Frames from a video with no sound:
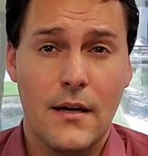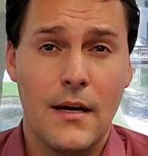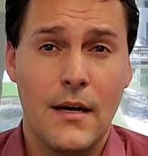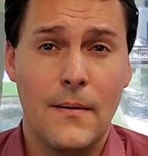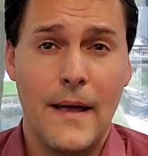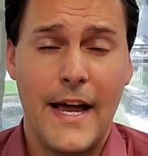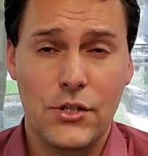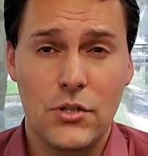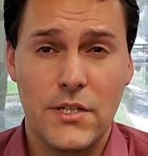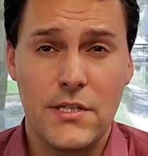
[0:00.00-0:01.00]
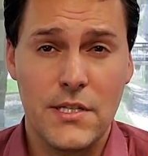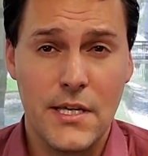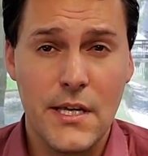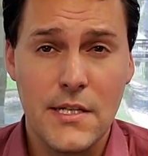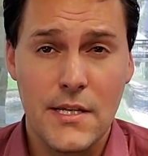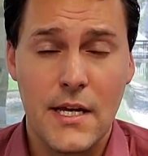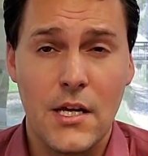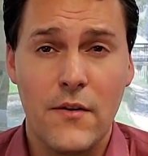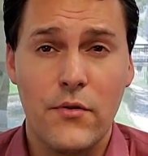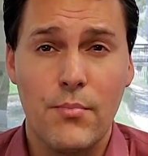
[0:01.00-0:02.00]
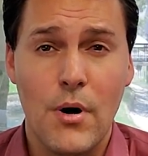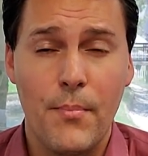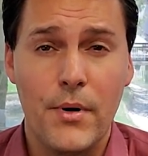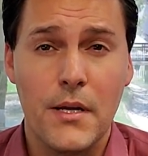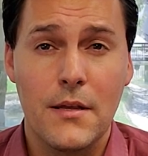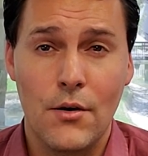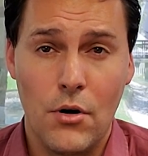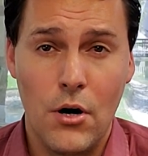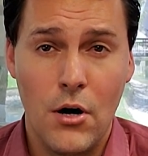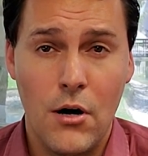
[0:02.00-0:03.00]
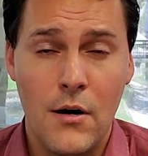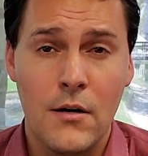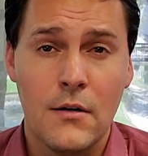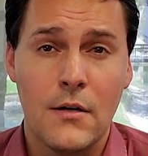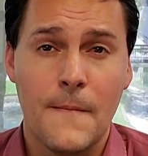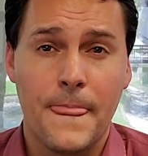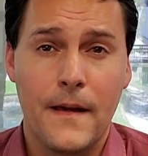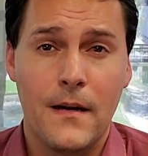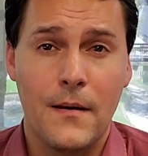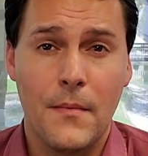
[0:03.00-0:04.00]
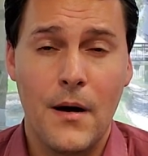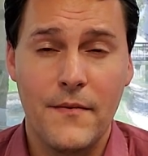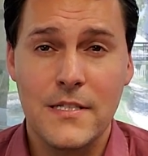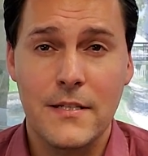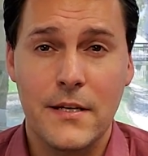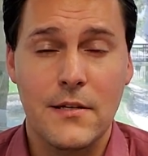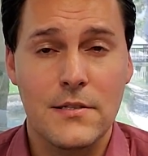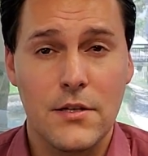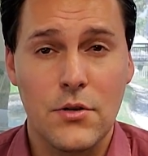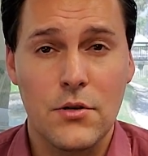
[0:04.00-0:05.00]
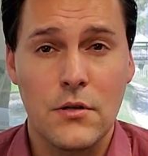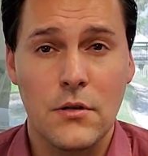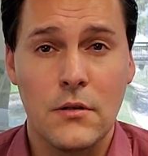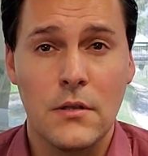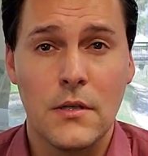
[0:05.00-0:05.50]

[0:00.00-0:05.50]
actually seize any of your property, there are obviously constitutional